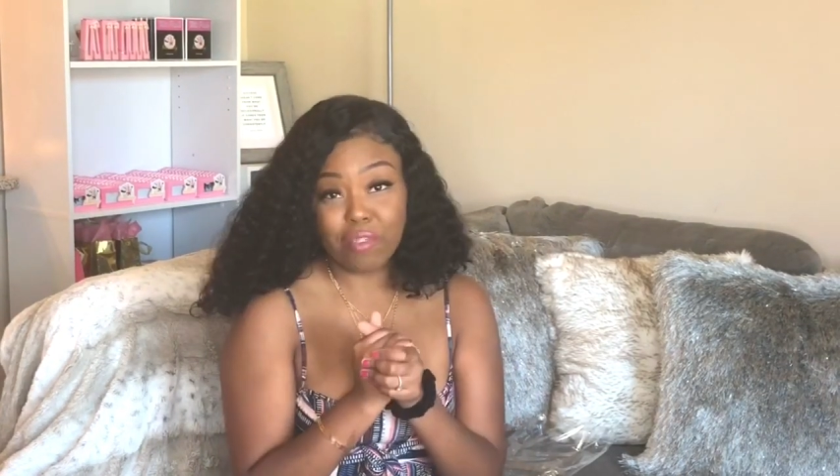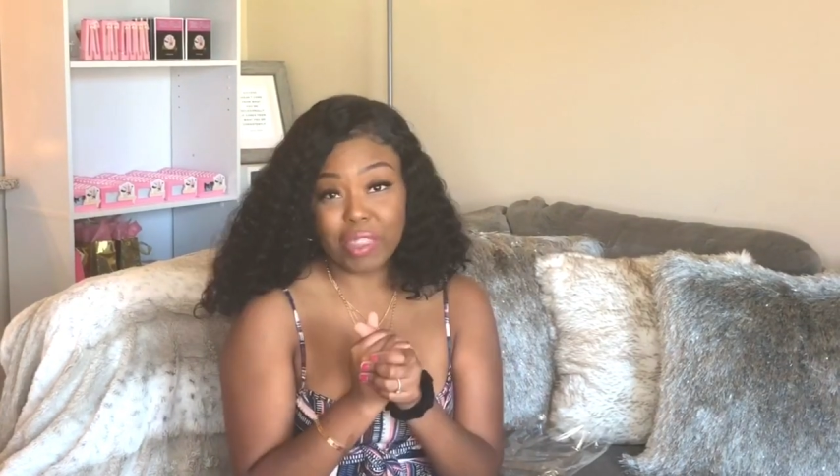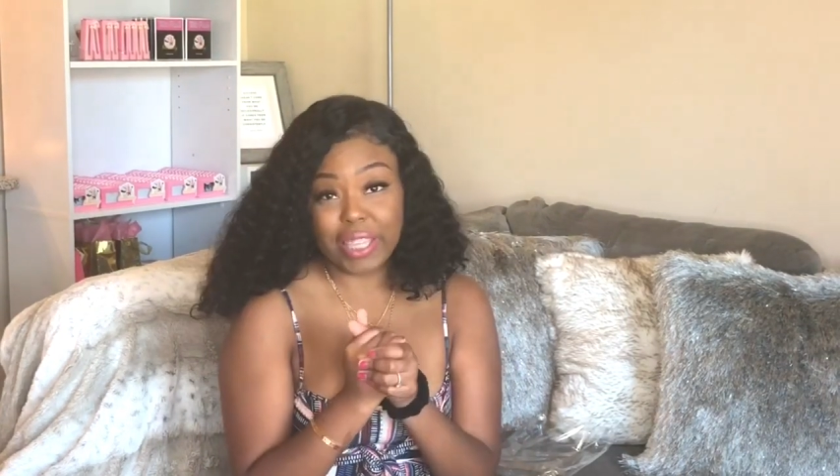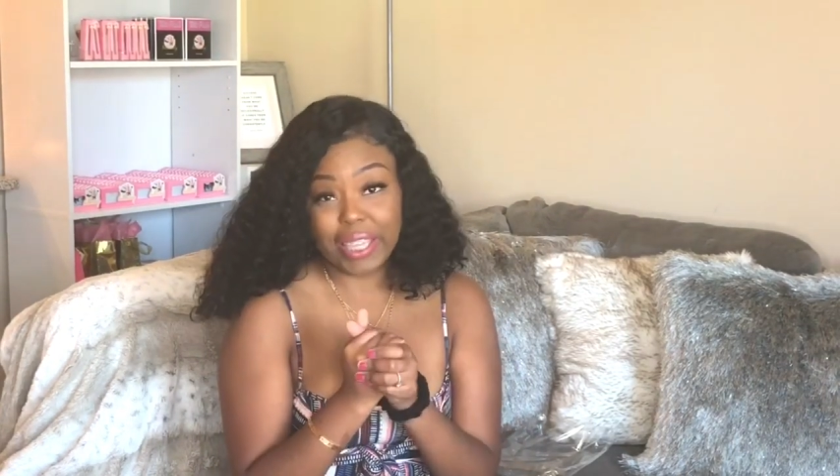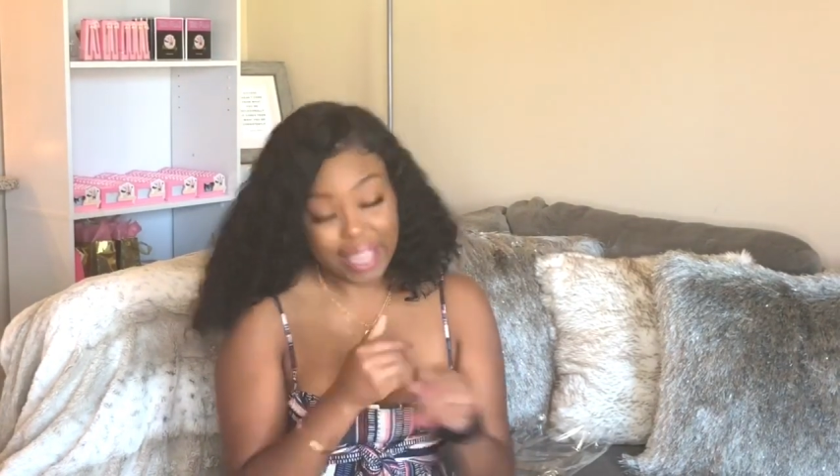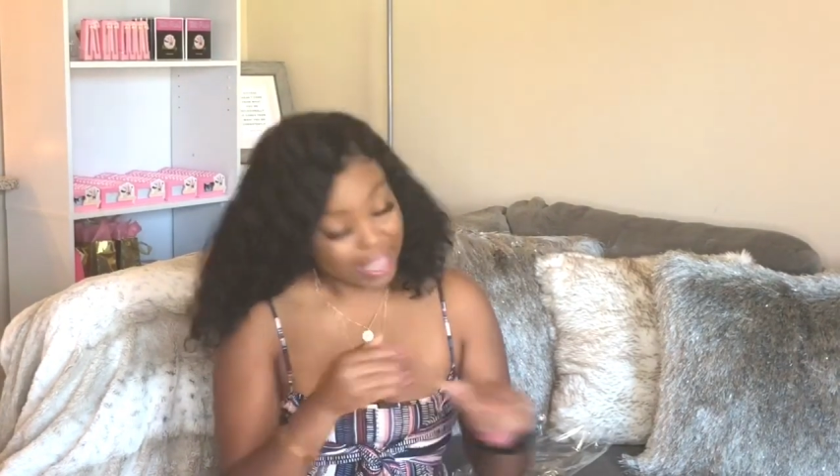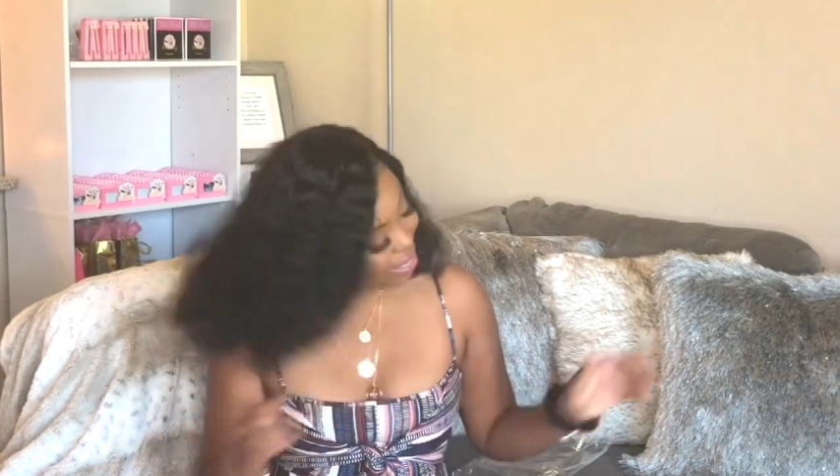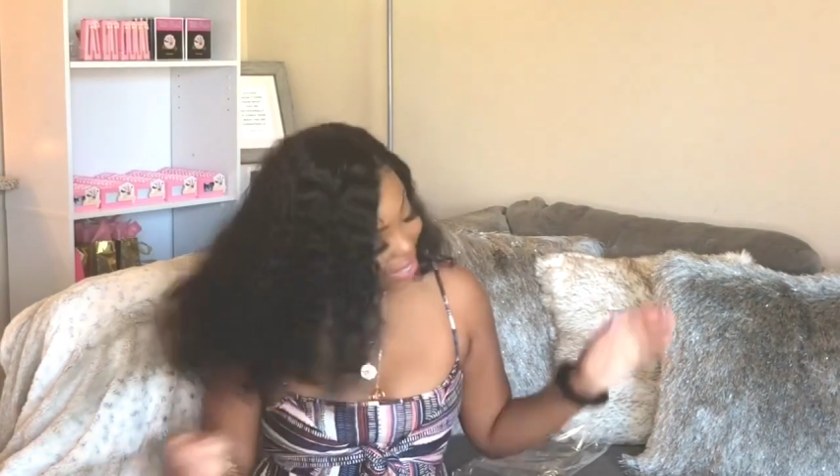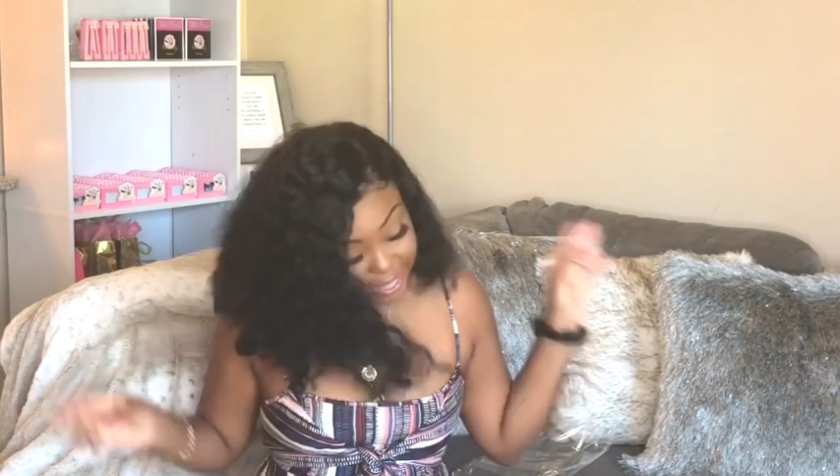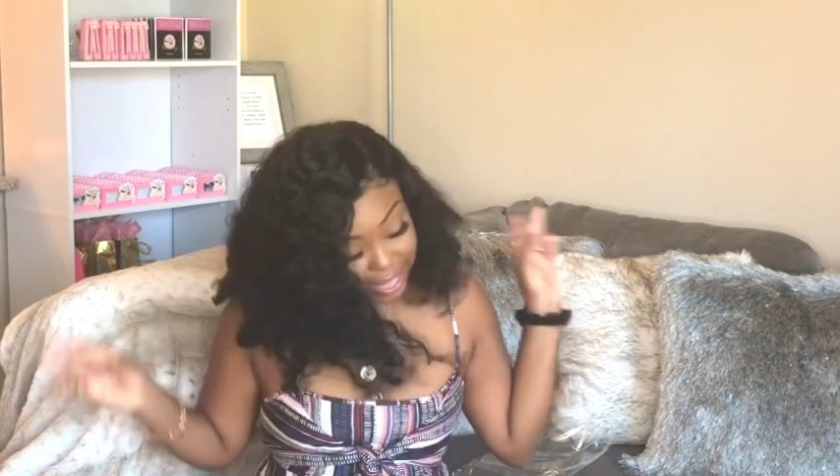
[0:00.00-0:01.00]
everything
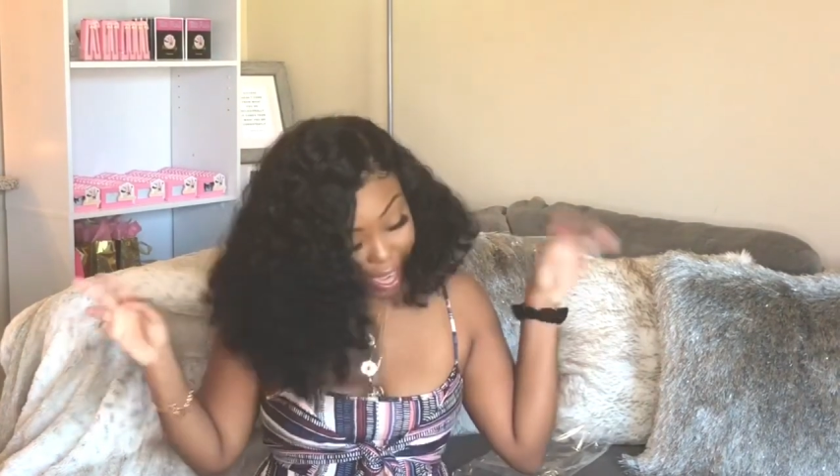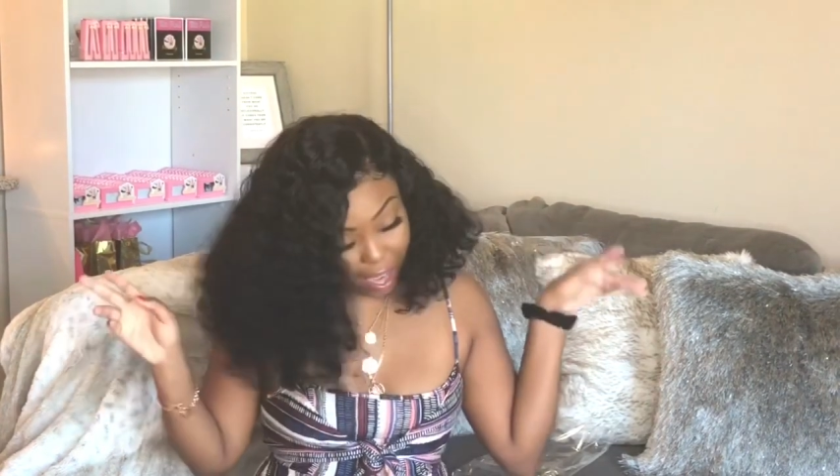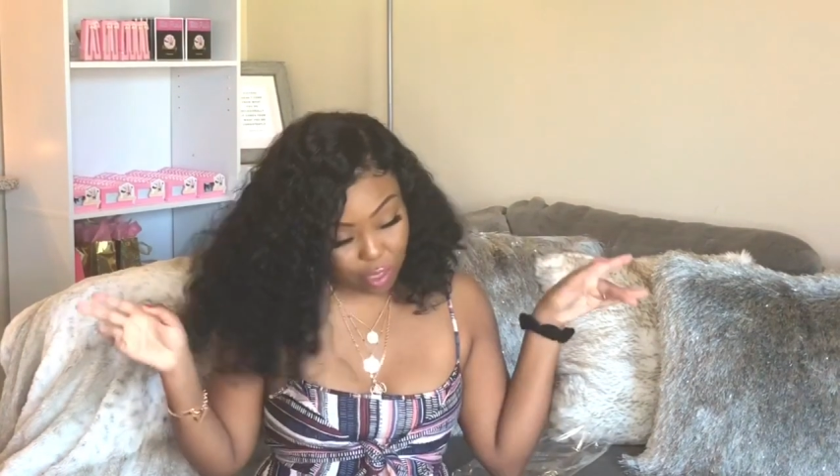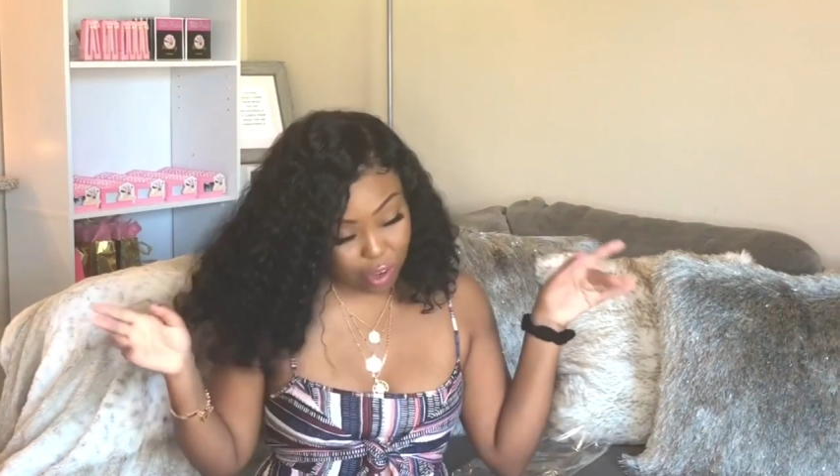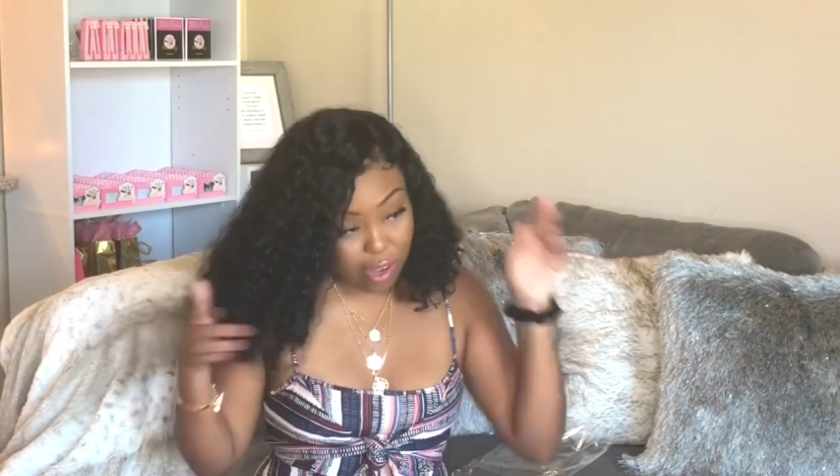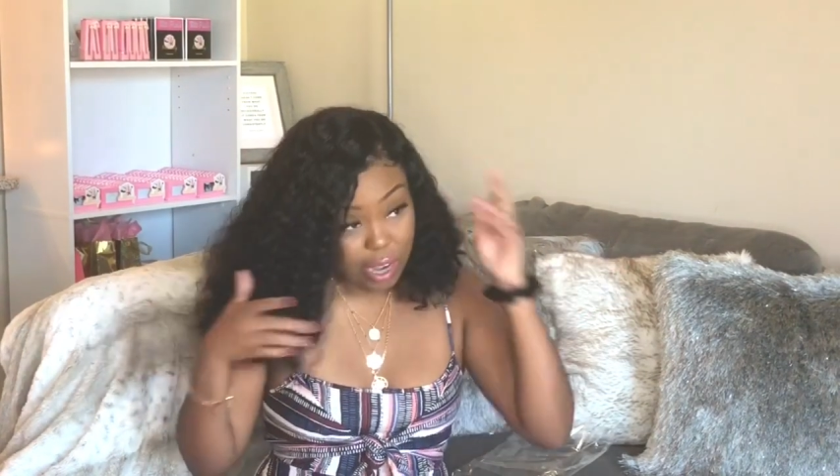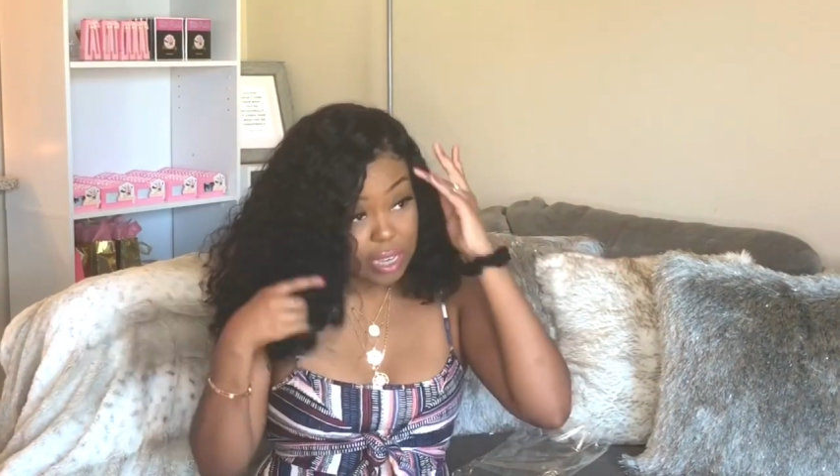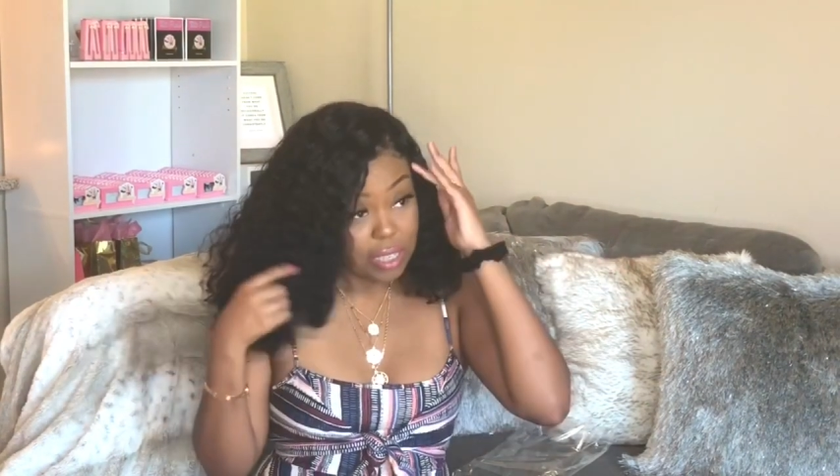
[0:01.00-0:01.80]
together.